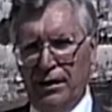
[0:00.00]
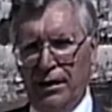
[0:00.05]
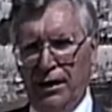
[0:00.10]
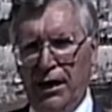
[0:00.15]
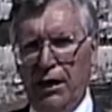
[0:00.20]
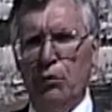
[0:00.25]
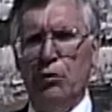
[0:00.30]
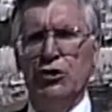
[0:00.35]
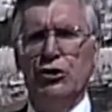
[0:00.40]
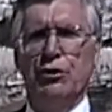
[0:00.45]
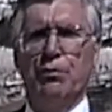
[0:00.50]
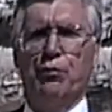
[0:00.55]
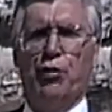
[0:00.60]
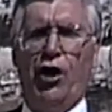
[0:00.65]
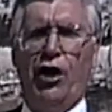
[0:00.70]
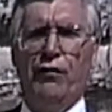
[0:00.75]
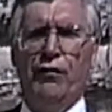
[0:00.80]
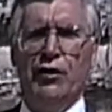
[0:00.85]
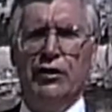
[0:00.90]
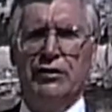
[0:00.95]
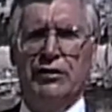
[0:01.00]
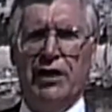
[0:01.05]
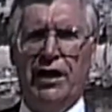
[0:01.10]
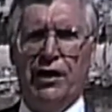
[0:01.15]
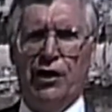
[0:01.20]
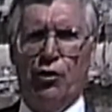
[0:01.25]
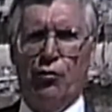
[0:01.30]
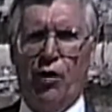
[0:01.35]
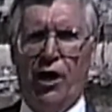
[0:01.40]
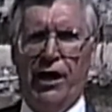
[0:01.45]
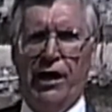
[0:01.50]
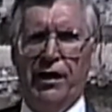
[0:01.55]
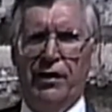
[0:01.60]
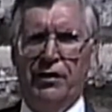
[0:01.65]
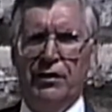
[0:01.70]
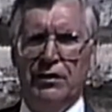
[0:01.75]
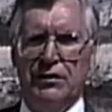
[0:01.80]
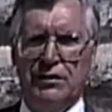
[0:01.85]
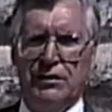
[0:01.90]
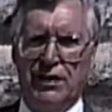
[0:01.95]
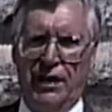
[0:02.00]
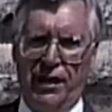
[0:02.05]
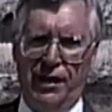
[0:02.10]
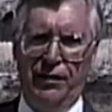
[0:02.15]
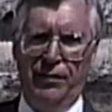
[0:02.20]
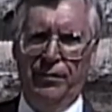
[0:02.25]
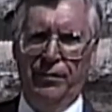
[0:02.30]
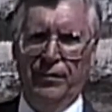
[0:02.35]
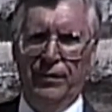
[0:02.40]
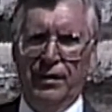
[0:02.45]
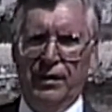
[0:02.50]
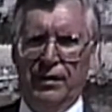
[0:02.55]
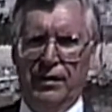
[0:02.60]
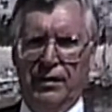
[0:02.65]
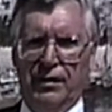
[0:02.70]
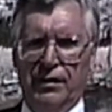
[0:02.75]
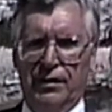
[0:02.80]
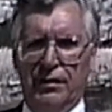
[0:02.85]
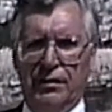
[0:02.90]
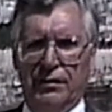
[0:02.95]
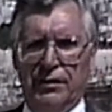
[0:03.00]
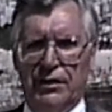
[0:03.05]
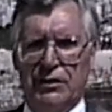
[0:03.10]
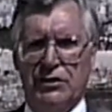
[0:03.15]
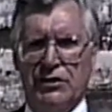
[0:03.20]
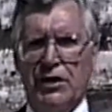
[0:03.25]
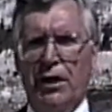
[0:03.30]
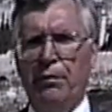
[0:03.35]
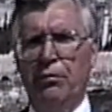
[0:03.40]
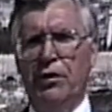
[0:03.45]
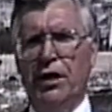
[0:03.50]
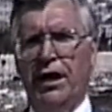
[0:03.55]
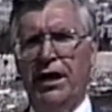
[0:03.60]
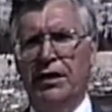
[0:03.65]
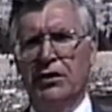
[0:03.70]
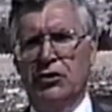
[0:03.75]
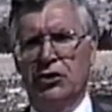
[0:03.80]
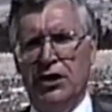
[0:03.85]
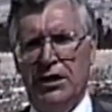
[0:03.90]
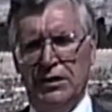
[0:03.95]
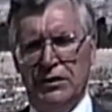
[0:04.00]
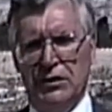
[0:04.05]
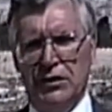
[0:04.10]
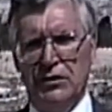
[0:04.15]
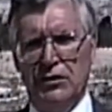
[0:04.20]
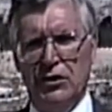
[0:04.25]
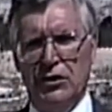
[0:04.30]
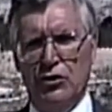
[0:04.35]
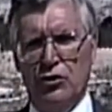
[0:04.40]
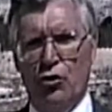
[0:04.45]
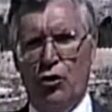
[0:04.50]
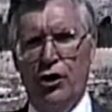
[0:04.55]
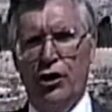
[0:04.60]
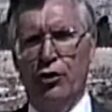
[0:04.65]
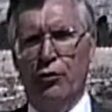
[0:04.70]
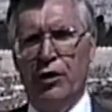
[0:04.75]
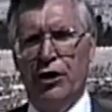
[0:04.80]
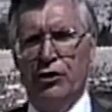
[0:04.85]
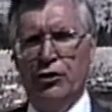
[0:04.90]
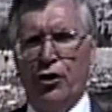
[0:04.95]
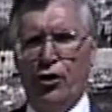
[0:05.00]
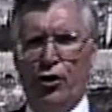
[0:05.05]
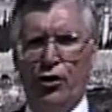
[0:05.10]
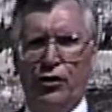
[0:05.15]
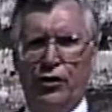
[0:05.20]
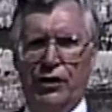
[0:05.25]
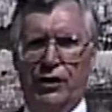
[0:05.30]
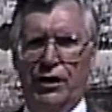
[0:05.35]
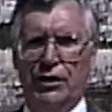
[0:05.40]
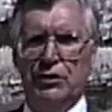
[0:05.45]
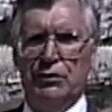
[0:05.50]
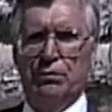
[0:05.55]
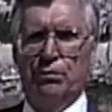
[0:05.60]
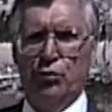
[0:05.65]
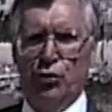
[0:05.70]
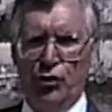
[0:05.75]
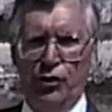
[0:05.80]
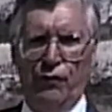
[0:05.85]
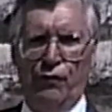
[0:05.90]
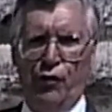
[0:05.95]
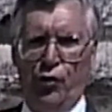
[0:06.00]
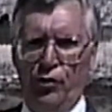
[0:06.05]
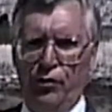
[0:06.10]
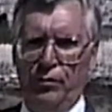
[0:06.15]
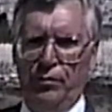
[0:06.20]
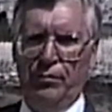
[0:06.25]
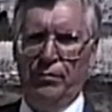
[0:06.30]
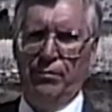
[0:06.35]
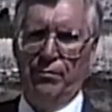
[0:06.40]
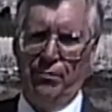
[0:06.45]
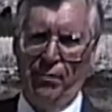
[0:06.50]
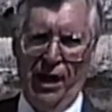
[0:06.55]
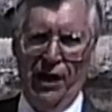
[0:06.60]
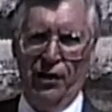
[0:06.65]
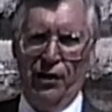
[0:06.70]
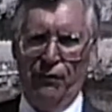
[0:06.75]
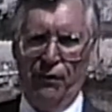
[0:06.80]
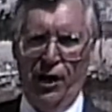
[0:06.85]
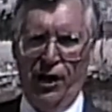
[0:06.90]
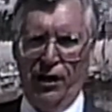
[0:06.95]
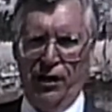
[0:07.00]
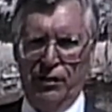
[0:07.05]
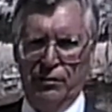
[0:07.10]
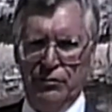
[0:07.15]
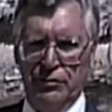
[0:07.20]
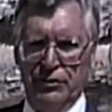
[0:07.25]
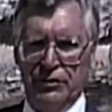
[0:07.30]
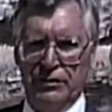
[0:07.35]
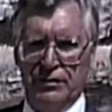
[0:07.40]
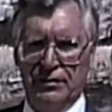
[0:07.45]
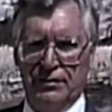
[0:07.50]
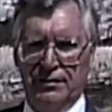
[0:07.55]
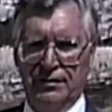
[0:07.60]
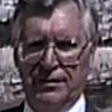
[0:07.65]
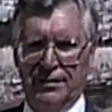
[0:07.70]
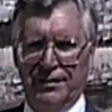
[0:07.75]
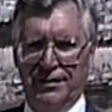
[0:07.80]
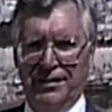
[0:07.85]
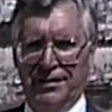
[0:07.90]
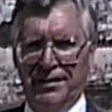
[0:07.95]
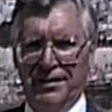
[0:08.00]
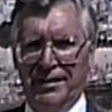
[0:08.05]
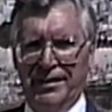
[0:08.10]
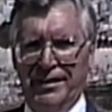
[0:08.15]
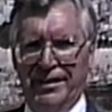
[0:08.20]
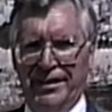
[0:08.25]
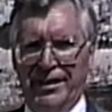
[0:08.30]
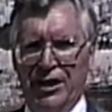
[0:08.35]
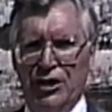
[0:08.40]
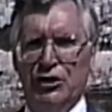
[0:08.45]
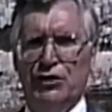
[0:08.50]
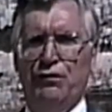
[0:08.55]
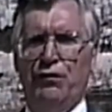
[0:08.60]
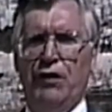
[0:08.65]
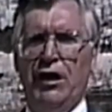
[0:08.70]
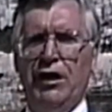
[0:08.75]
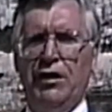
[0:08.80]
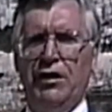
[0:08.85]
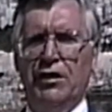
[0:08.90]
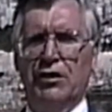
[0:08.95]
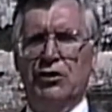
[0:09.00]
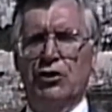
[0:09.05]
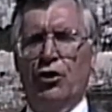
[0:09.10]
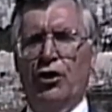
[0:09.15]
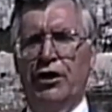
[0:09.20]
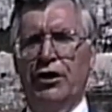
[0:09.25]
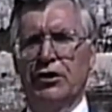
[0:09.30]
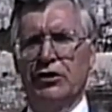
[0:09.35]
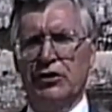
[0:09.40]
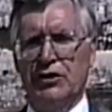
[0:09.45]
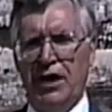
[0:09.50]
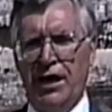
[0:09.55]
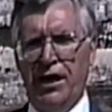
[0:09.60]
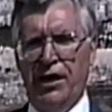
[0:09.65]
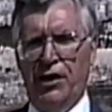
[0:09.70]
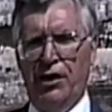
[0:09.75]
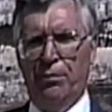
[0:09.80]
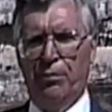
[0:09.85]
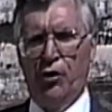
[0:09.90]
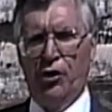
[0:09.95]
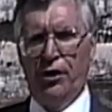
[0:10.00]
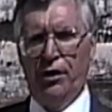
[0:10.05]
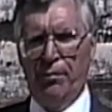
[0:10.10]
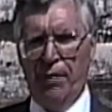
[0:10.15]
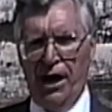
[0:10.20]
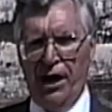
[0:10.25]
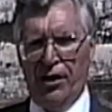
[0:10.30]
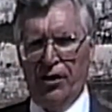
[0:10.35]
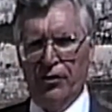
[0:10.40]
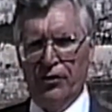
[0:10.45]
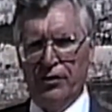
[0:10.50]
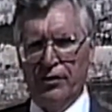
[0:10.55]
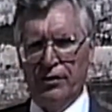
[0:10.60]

It was the prophet Zechariah that said that someday Jesus is going to return to this beautiful Mount of Olives. His feet is going to stand upon the mount.